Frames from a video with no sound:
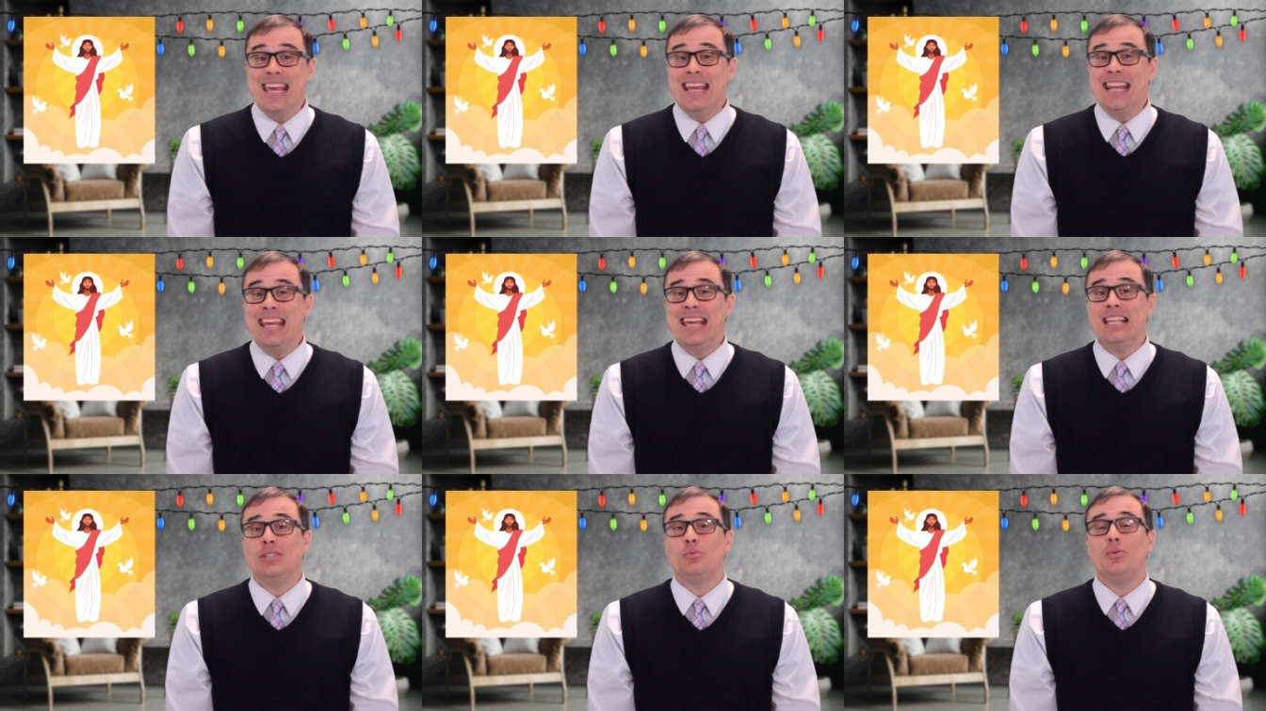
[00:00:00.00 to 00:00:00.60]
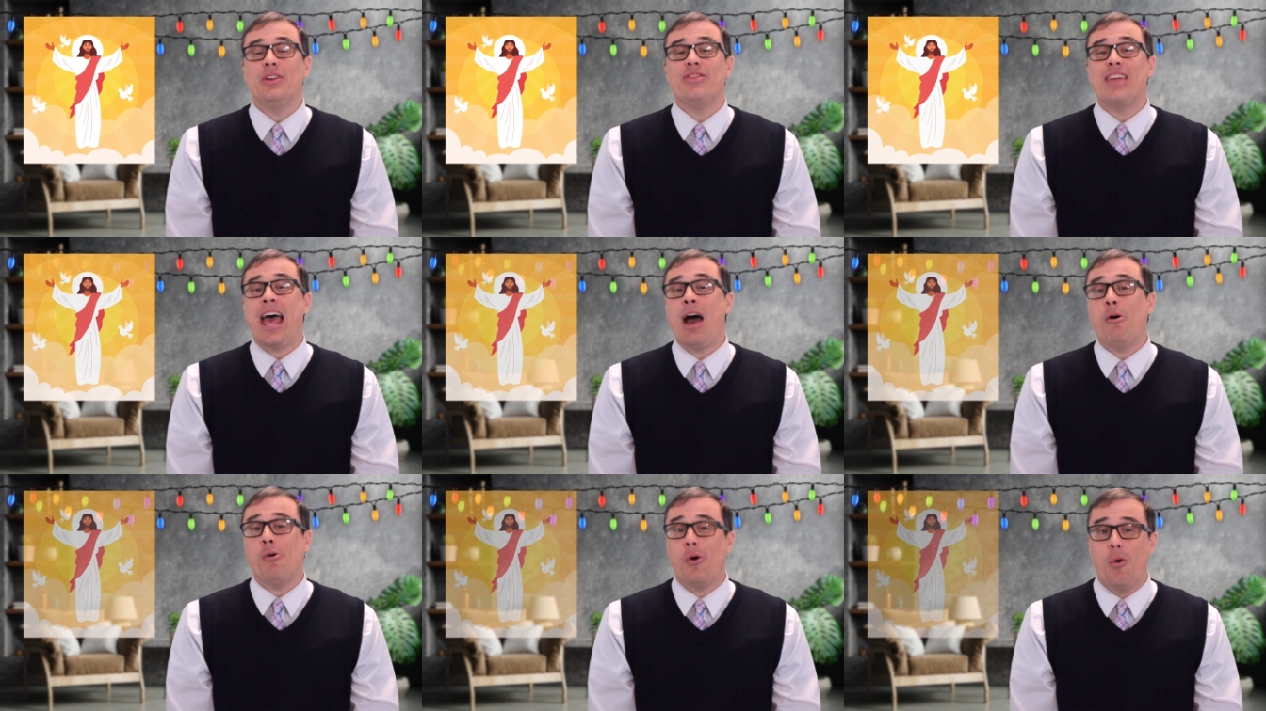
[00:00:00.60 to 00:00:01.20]
it is
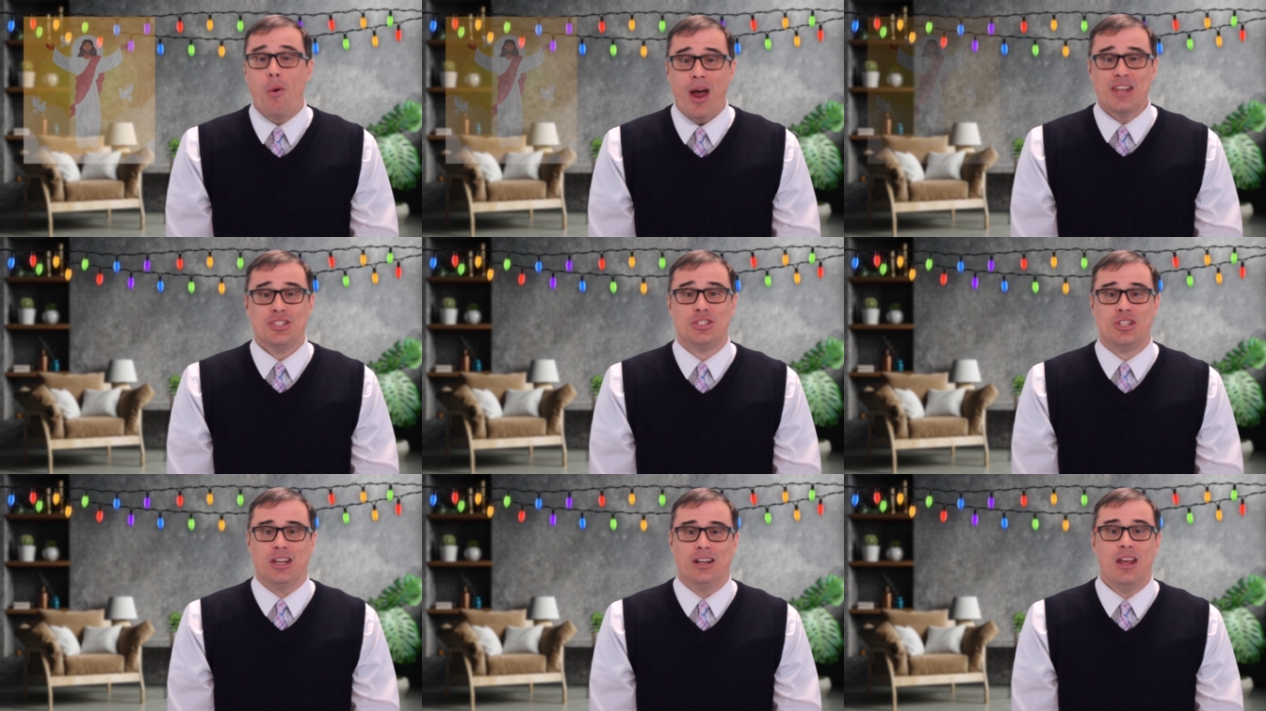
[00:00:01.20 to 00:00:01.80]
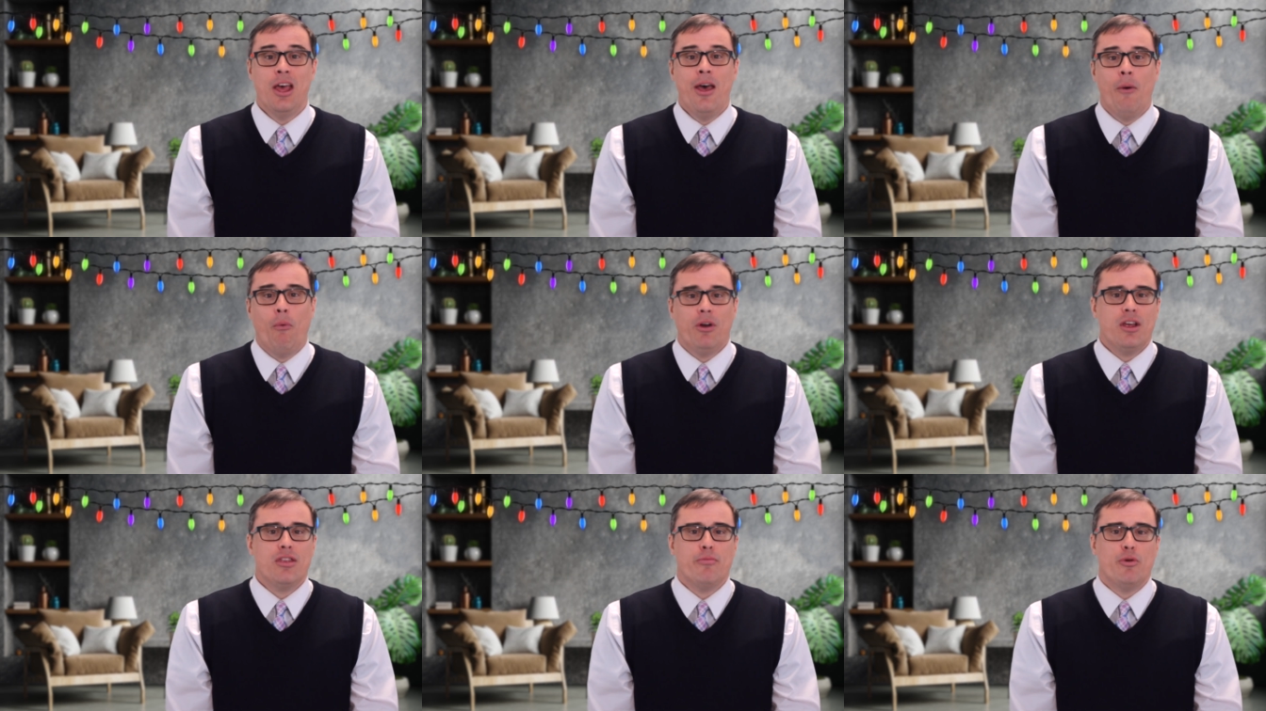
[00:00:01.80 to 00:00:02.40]
without question
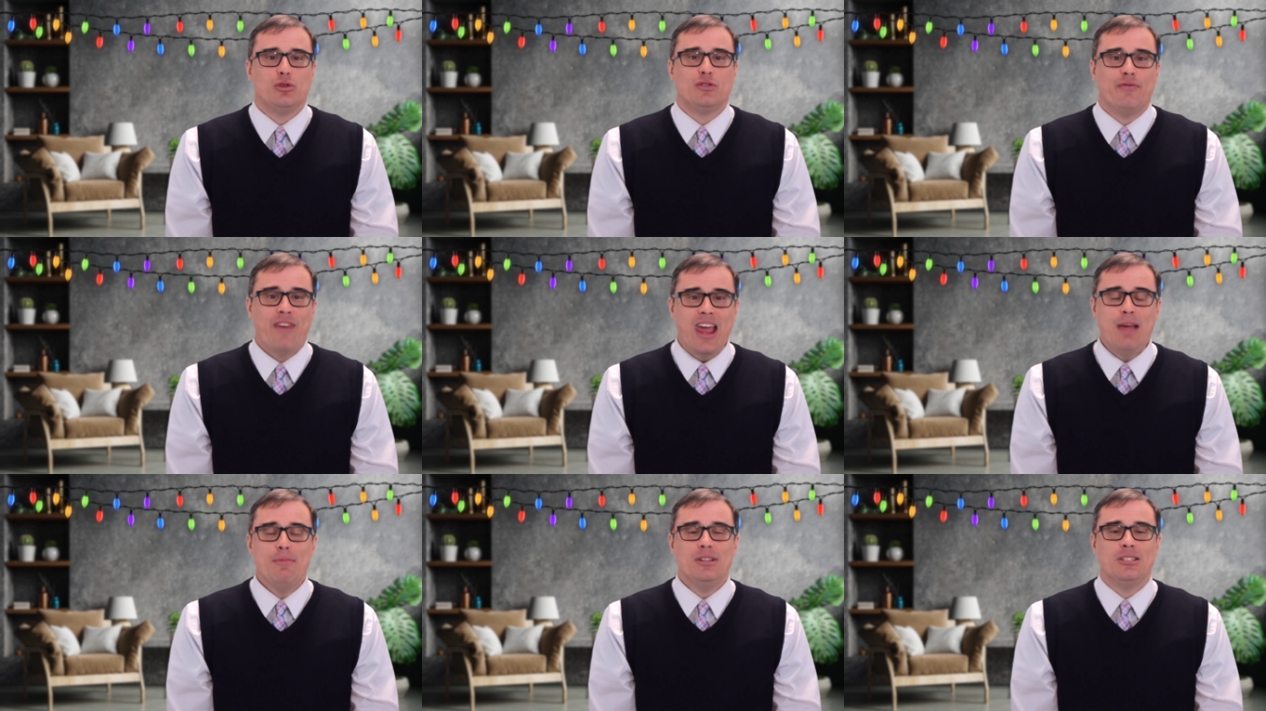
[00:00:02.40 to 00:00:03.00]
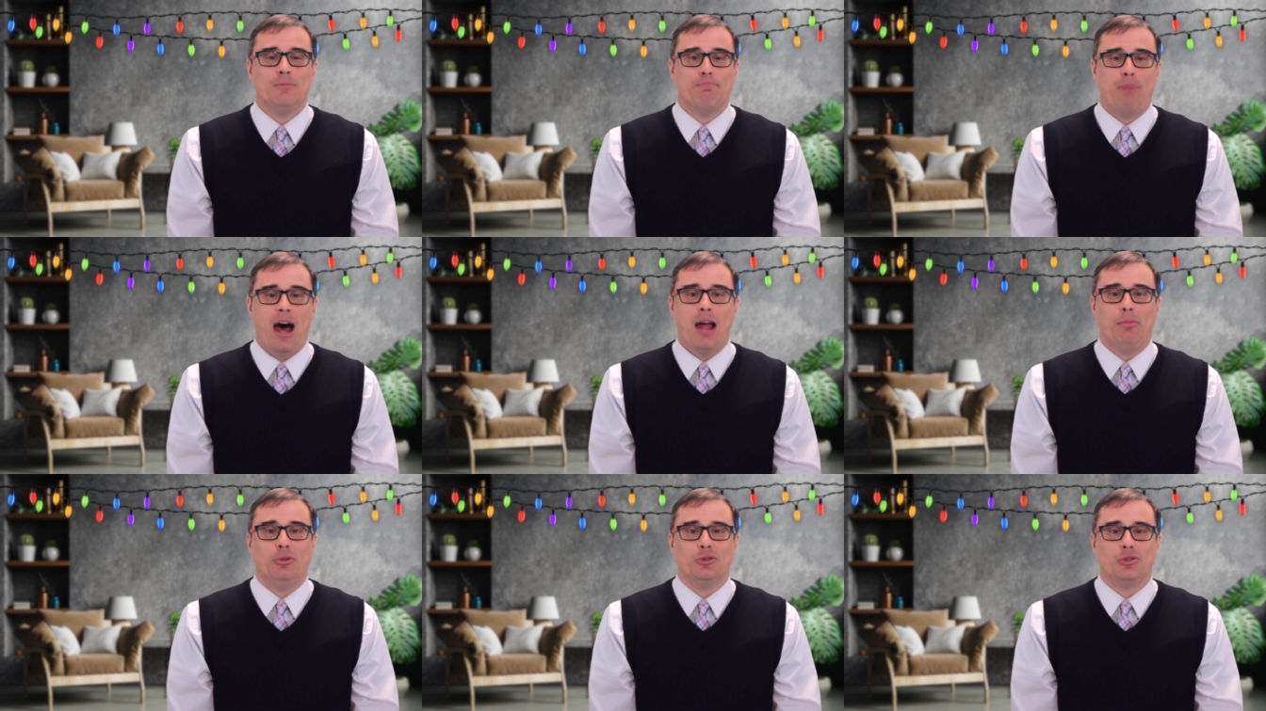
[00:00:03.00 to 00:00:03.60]
one of the most famous
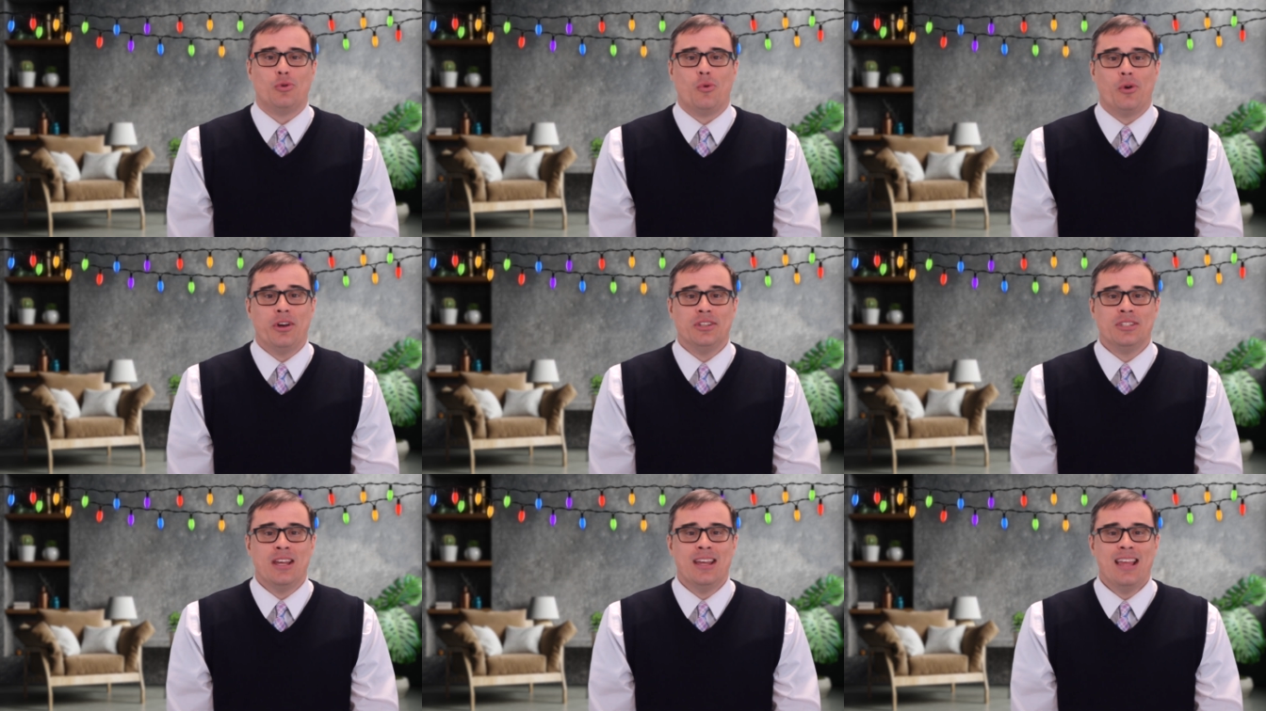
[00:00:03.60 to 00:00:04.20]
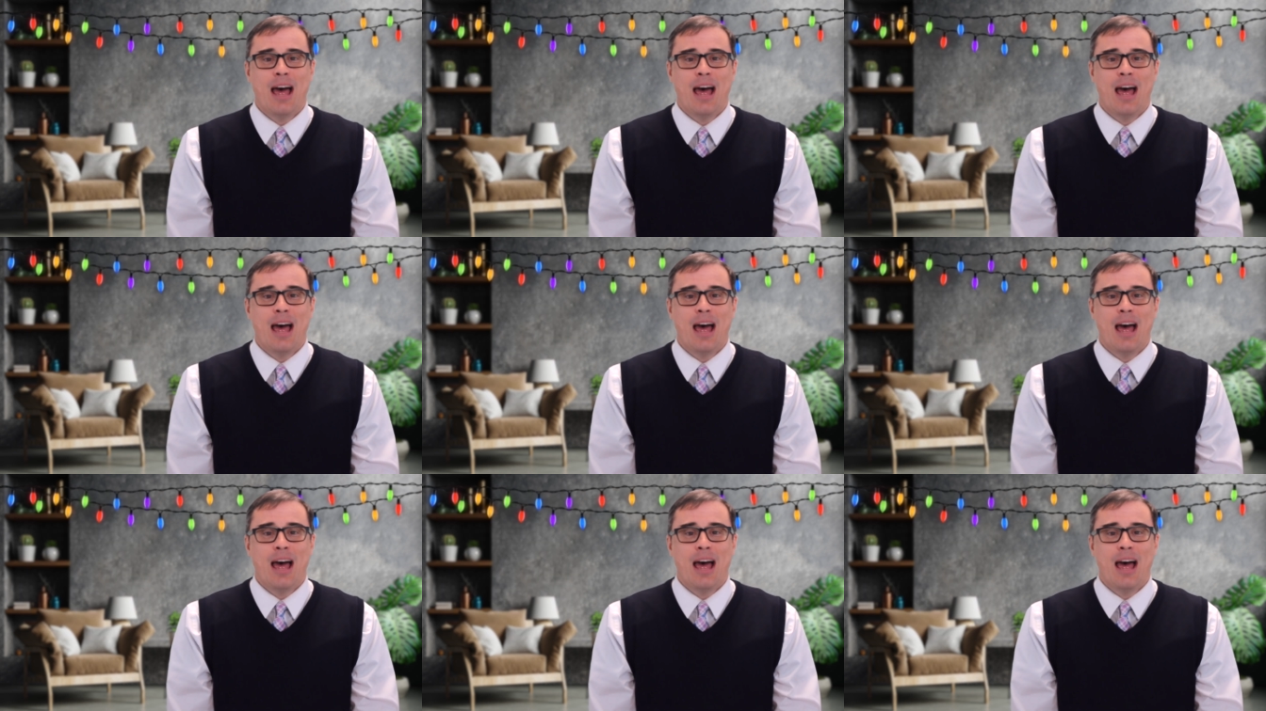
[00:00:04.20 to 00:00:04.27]
Bible stories.